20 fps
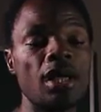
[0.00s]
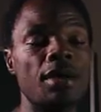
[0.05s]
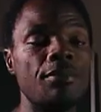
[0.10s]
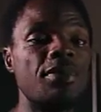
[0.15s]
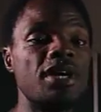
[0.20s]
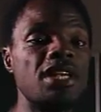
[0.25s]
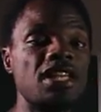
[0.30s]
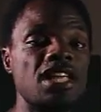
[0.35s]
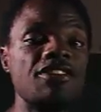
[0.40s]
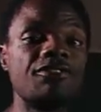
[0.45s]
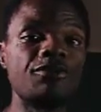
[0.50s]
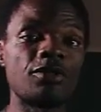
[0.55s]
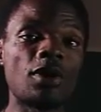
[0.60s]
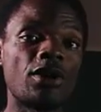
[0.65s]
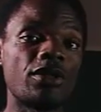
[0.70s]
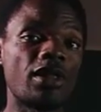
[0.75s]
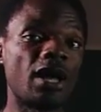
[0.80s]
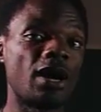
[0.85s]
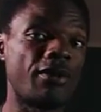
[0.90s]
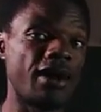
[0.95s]
But if
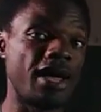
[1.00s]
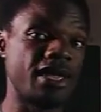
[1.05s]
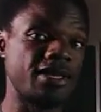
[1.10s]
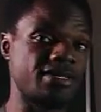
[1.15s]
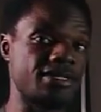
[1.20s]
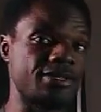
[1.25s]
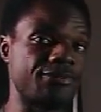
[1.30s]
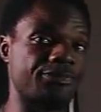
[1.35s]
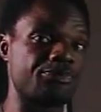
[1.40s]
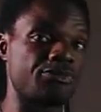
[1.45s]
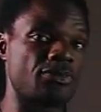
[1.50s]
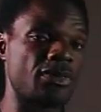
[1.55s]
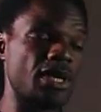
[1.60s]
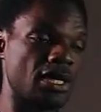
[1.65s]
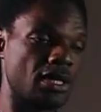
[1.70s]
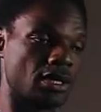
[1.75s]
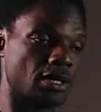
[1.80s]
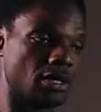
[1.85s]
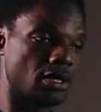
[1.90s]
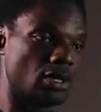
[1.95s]
otherwise
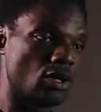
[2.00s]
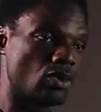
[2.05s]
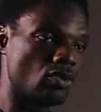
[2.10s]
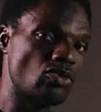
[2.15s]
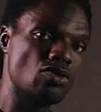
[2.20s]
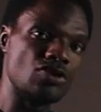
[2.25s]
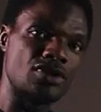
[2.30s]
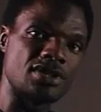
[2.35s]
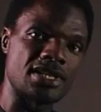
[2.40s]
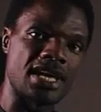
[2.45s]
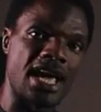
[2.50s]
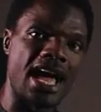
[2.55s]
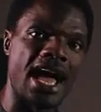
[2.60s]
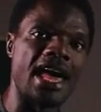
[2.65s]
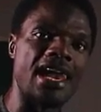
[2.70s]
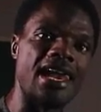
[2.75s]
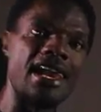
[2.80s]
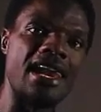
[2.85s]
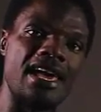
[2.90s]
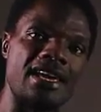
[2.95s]
the goods
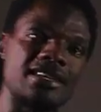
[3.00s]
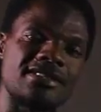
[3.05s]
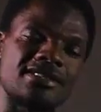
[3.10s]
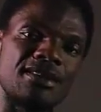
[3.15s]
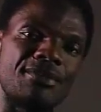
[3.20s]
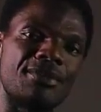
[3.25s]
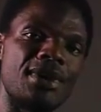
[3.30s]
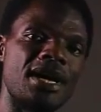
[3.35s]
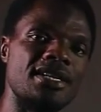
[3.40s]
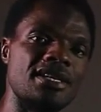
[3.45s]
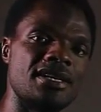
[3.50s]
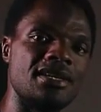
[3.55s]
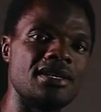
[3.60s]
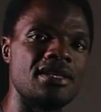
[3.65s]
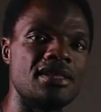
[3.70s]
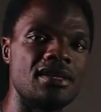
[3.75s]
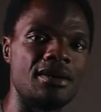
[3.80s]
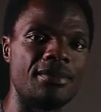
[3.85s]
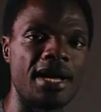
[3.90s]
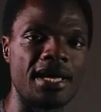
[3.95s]
are less demanded
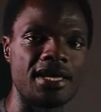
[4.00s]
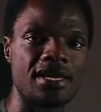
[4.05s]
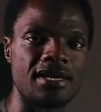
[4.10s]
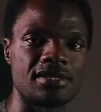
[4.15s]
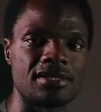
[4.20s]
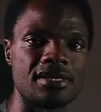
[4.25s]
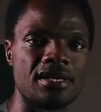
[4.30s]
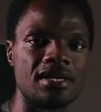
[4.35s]
in the market,